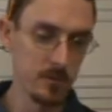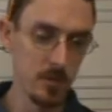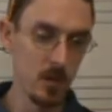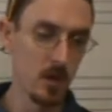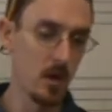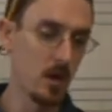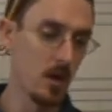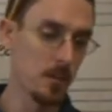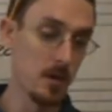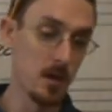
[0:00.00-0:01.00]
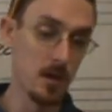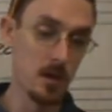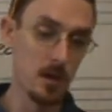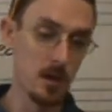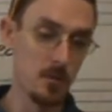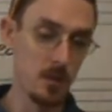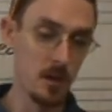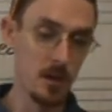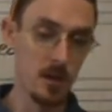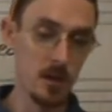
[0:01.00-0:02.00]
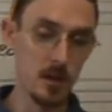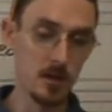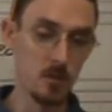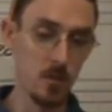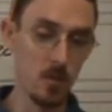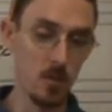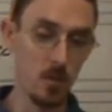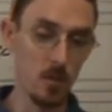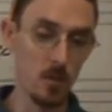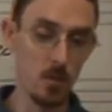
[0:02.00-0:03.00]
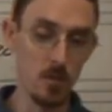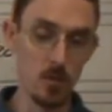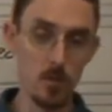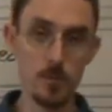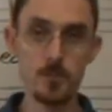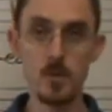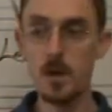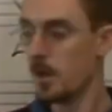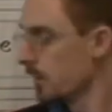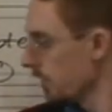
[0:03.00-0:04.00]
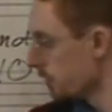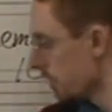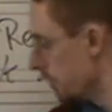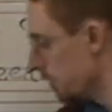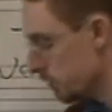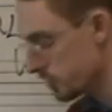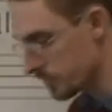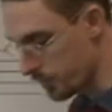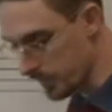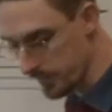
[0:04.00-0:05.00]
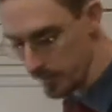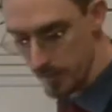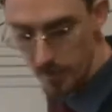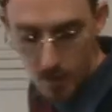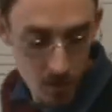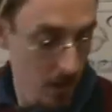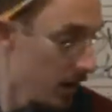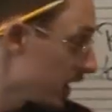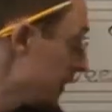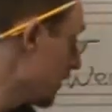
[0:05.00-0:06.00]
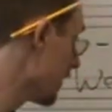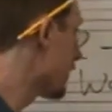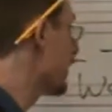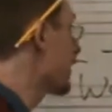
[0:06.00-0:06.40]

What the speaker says: fa, mi, re, do. Let's review just briefly a couple of the